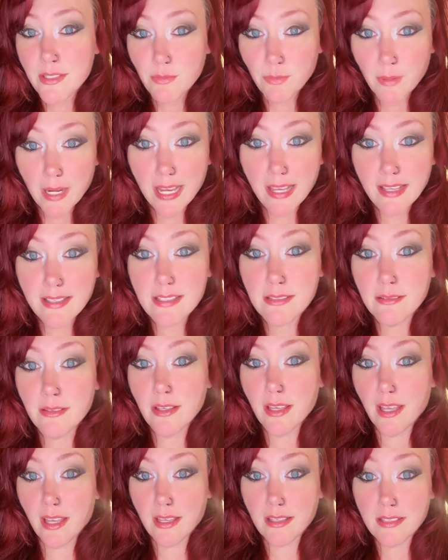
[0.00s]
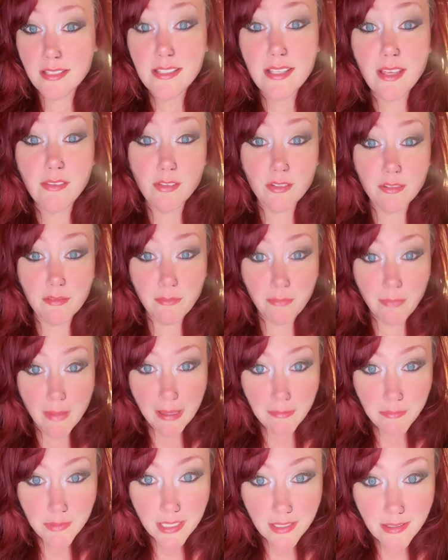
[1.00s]
I was raised
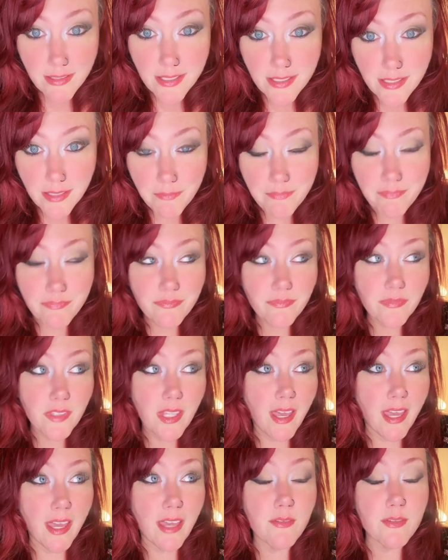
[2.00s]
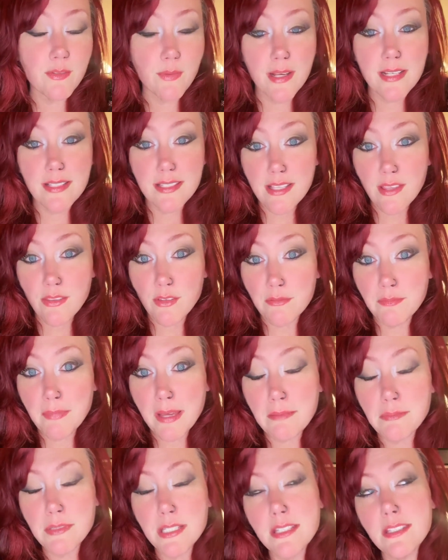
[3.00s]
Southern Baptist. Okay, I was raised
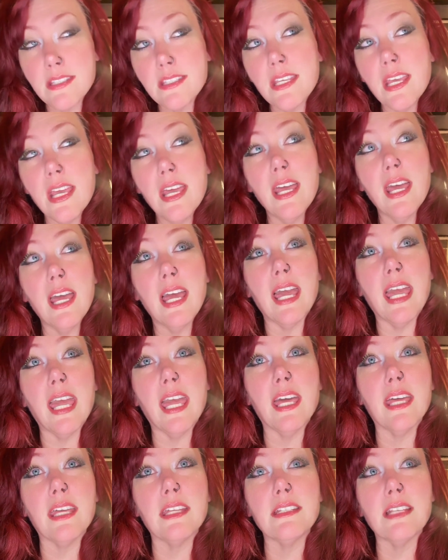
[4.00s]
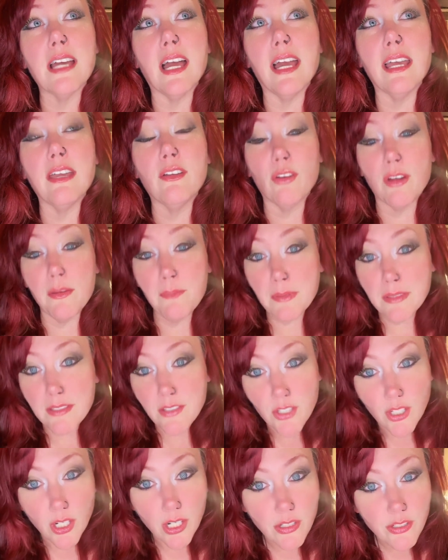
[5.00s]
Southern Baptist. And I
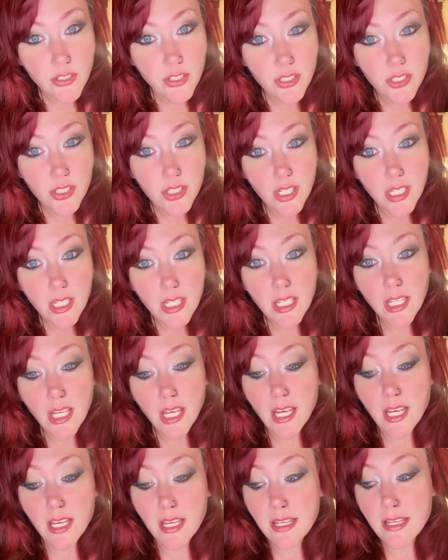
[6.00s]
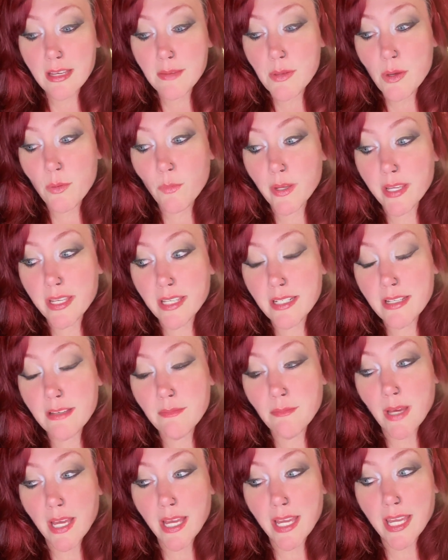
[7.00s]
grew up in the church.
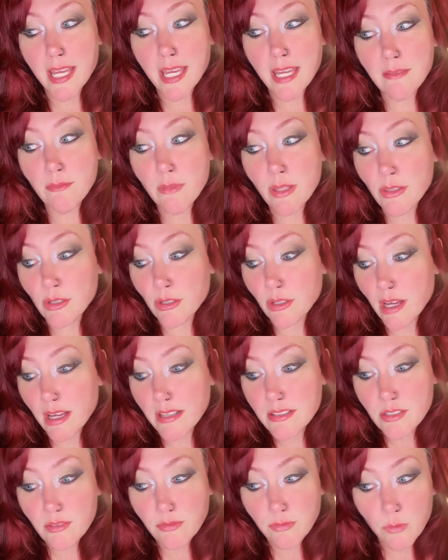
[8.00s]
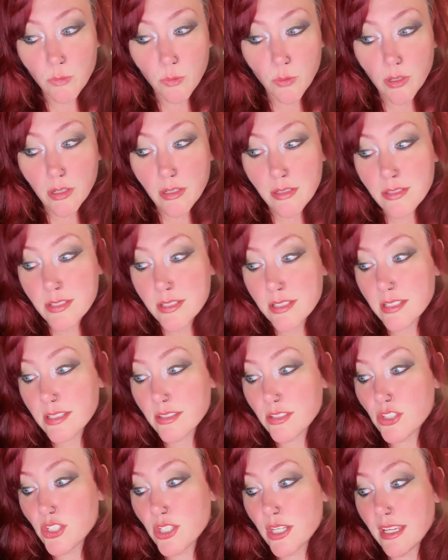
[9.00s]
When my mother got
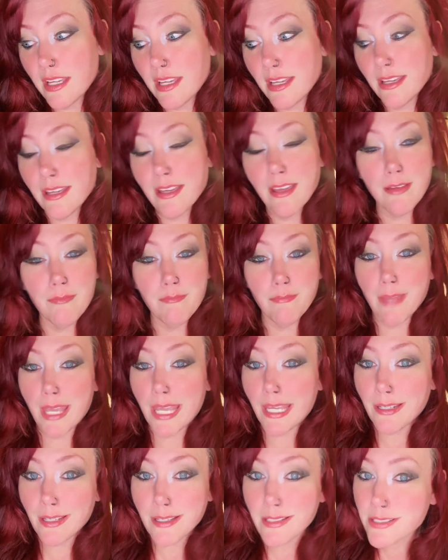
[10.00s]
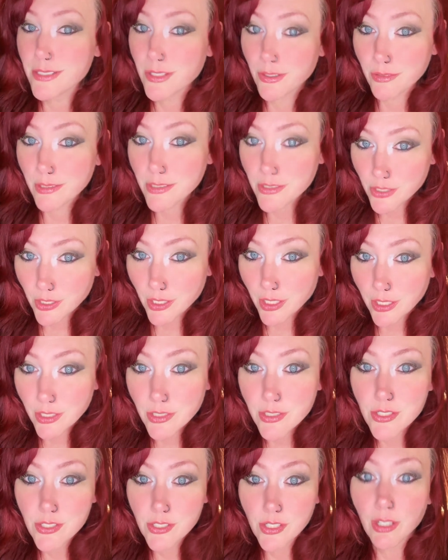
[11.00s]
divorced, she made us go to
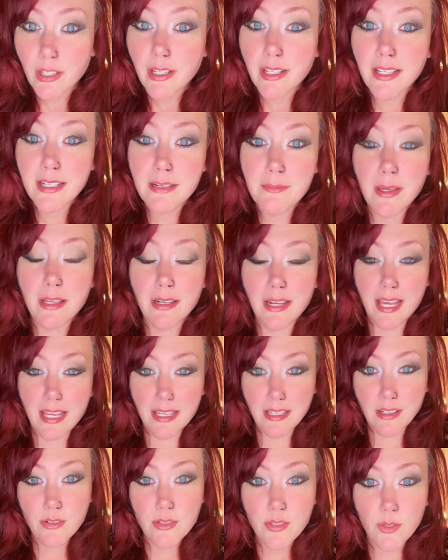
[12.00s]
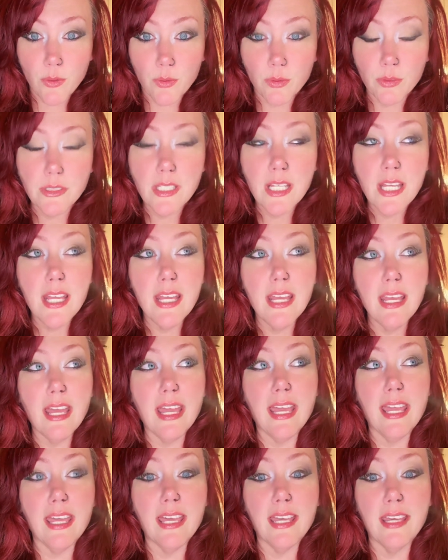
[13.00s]
church starting at about 8 years old.
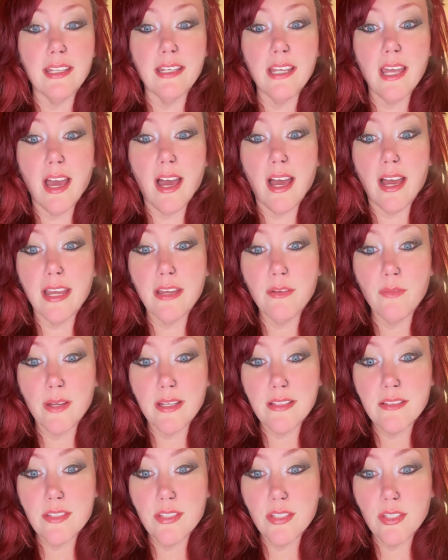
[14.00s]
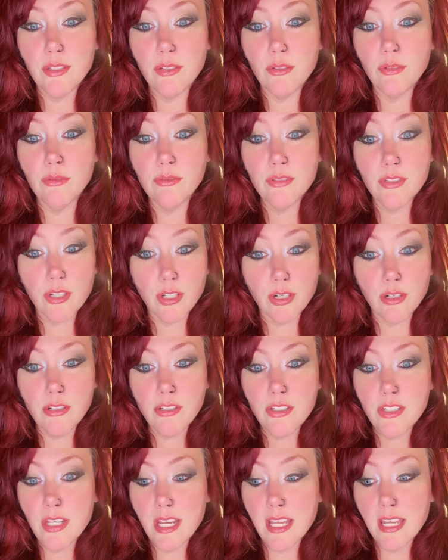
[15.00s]
And I went to
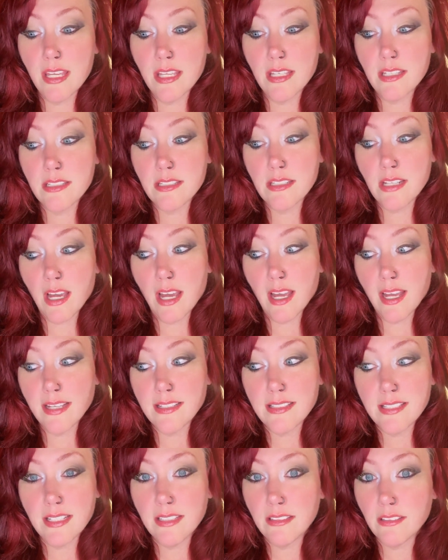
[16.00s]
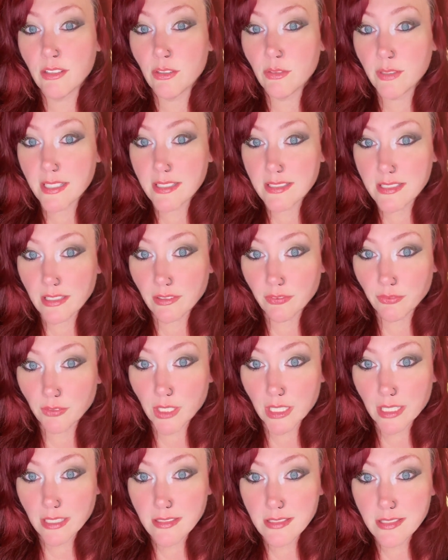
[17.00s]
church and I didn't know any
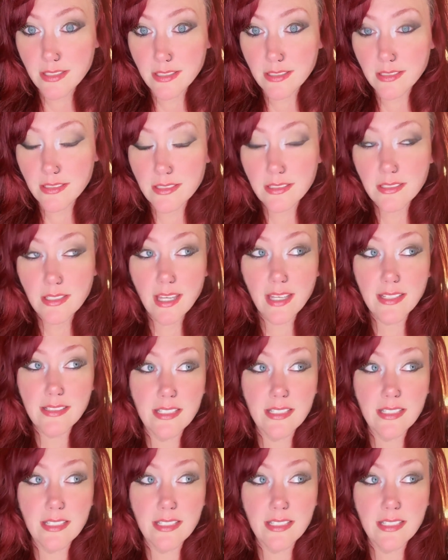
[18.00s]
different.